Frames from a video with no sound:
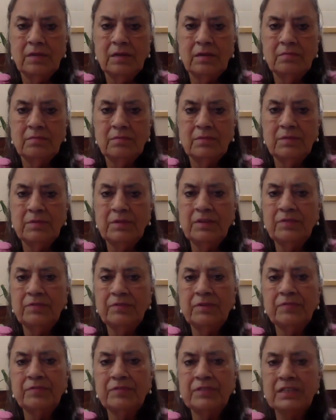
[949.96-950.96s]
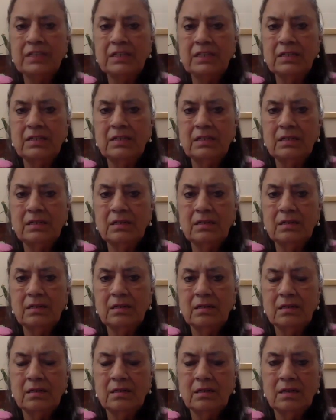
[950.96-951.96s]
maybe 50
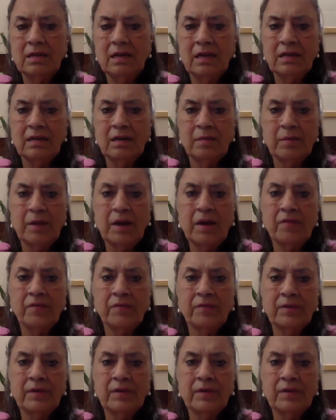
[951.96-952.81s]
and above,